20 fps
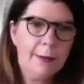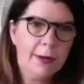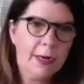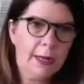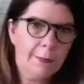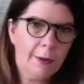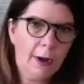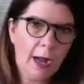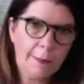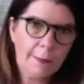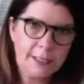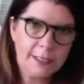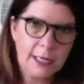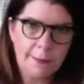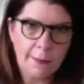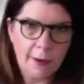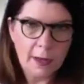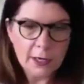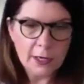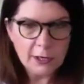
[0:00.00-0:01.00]
but it pops up
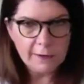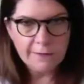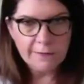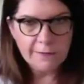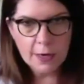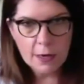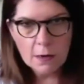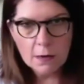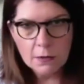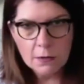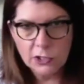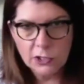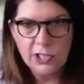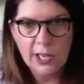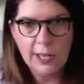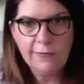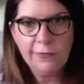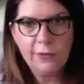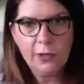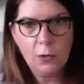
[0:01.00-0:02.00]
on your phone.
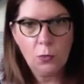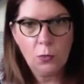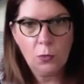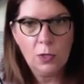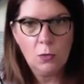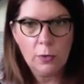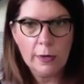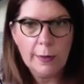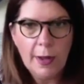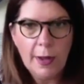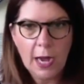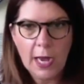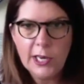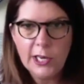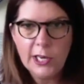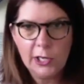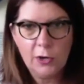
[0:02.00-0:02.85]
Shuffle will remind you.